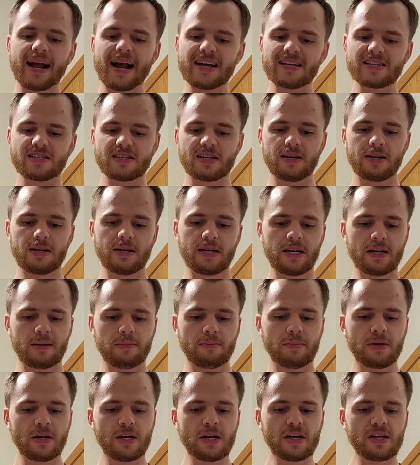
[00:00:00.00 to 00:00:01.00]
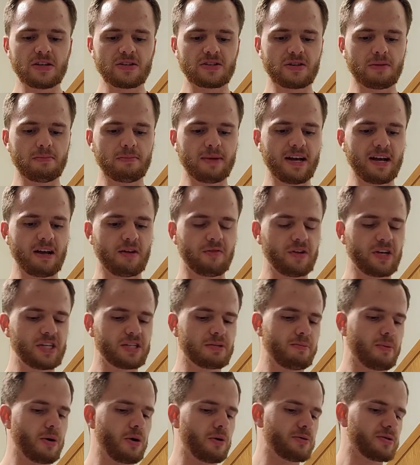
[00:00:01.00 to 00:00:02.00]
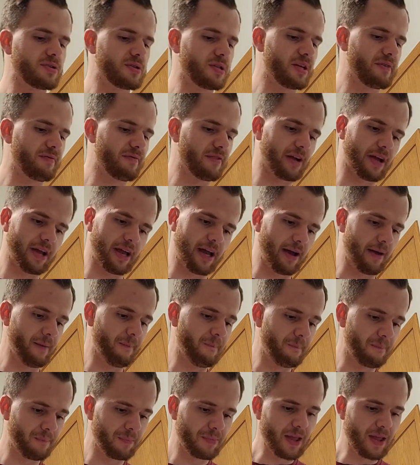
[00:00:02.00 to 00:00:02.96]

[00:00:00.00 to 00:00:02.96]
asking Him to make these bones live again